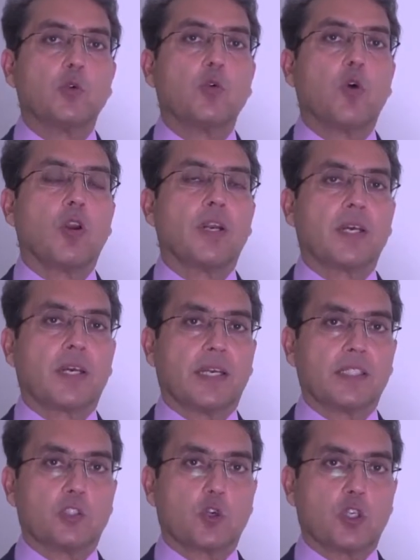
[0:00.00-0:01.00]
you call it a
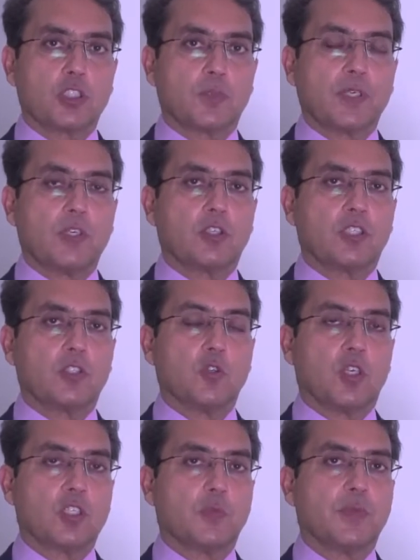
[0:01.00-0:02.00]
gastrostomy or
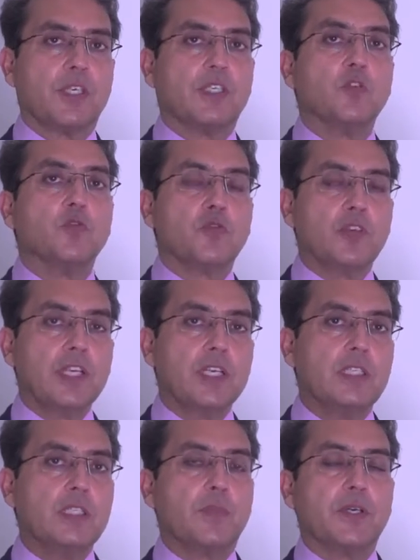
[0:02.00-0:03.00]
jejunostomy, and you
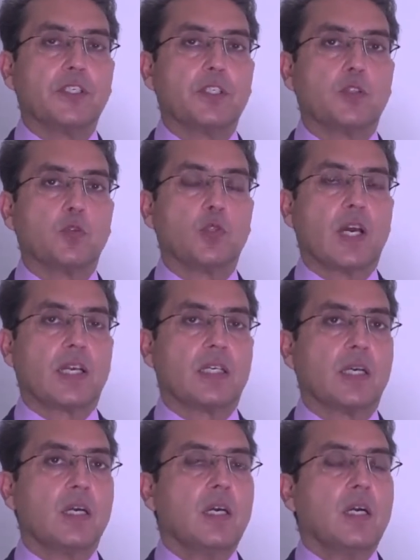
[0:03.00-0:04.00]
feed the patient through that
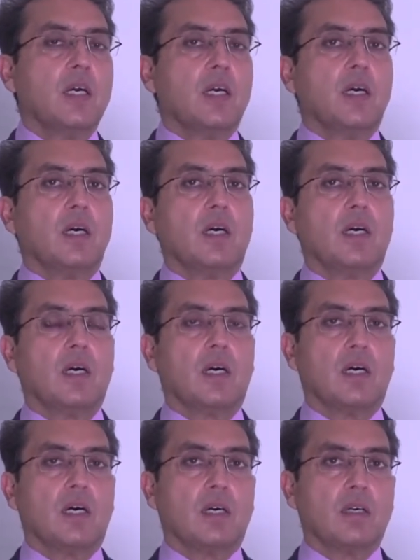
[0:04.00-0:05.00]

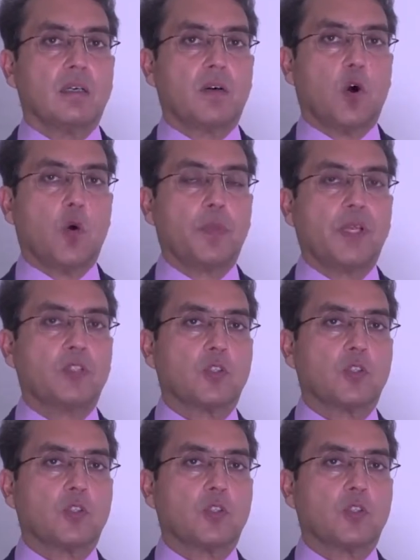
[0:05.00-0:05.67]
opening.